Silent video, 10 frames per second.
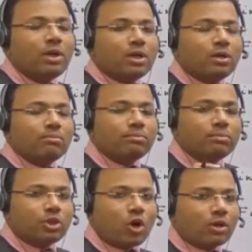term
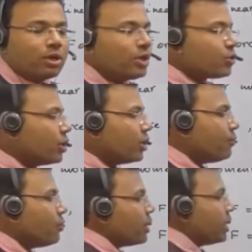torque. So
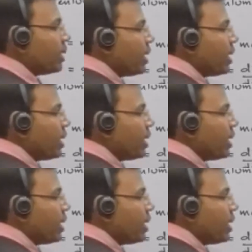therefore here